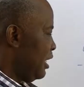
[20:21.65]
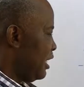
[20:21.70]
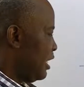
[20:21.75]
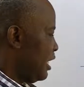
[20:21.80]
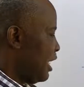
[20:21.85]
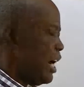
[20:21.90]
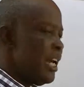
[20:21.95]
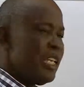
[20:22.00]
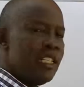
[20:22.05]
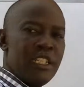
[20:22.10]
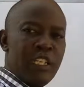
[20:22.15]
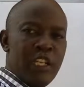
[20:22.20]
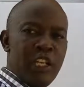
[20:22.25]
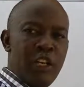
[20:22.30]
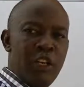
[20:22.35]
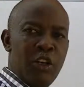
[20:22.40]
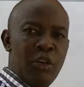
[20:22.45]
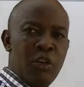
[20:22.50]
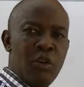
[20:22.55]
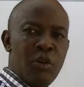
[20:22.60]
it has
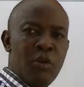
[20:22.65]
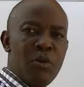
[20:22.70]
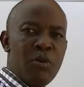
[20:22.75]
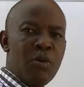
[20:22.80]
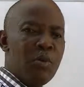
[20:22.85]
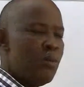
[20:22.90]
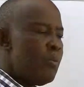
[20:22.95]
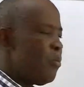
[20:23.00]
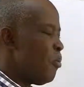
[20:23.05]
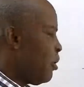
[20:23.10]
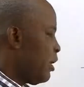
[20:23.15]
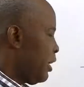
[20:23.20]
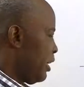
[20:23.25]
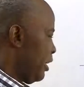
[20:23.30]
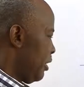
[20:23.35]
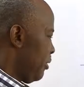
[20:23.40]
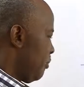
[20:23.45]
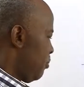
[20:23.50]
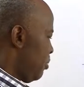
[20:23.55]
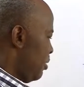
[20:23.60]
a low
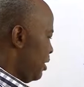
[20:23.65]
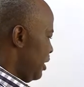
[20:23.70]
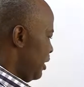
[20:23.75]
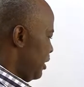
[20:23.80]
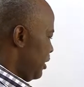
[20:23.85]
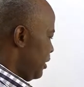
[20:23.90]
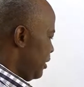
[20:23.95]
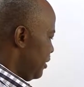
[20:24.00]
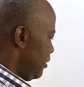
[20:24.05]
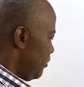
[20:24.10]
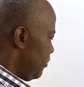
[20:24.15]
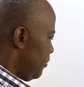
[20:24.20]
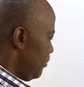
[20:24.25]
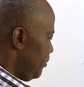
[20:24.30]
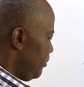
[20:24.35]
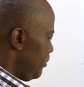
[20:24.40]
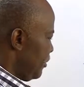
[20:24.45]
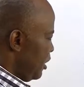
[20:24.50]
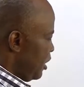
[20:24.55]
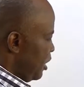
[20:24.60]
boiling point.
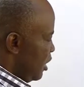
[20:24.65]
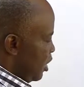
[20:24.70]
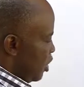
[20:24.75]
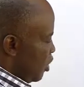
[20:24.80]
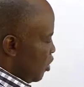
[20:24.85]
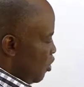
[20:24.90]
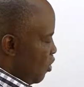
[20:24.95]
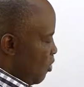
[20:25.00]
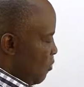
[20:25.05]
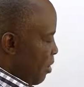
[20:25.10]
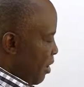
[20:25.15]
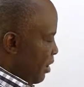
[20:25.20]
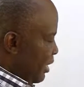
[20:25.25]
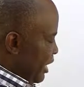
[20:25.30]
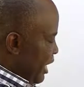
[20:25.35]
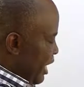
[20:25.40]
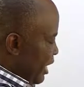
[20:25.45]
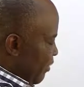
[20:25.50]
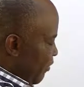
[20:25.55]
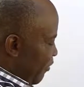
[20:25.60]
Compounds
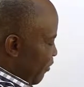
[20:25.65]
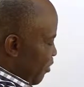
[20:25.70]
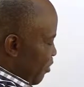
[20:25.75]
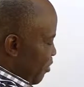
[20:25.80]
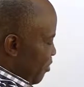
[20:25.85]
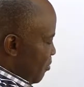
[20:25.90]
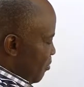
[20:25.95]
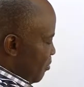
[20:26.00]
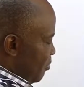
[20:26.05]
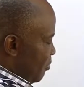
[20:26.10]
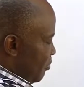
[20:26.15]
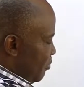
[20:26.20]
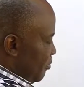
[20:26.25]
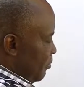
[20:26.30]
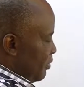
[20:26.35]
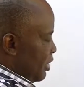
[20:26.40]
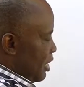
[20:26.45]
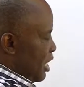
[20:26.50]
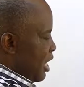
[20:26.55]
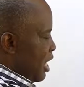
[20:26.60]
that form
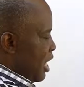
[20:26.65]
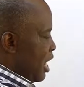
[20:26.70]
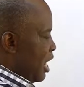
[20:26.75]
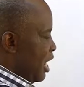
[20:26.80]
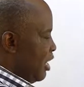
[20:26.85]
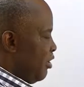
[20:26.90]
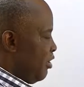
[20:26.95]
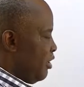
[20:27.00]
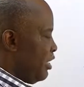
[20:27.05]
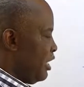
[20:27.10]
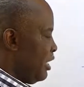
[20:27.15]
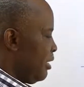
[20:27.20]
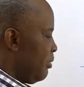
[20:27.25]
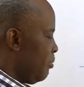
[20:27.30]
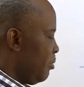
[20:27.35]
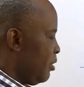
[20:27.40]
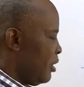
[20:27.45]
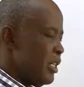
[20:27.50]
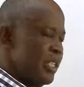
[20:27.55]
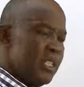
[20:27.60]
hydrogen
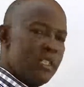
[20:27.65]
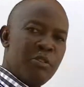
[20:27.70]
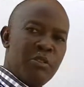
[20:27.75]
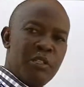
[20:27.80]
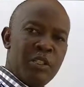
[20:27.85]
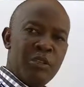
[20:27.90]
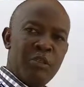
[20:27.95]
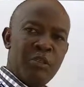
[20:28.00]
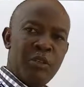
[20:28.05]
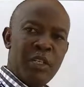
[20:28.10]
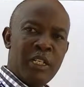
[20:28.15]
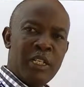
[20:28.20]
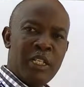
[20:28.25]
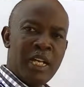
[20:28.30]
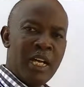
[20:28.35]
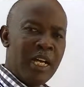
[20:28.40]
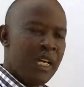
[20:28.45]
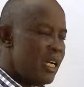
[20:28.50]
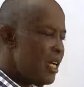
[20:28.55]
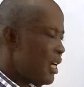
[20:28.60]
bonds with
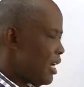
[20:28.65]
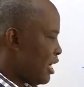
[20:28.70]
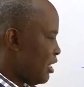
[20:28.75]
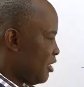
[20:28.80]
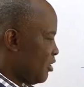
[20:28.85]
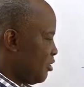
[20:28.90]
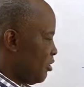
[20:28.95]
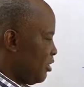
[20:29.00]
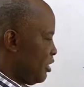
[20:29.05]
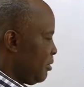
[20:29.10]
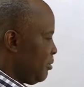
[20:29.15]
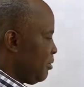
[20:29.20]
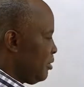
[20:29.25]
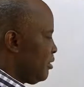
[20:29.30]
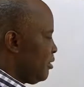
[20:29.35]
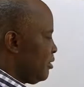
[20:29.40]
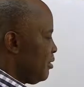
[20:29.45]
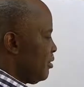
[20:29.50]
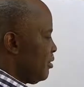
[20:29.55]
water are soluble.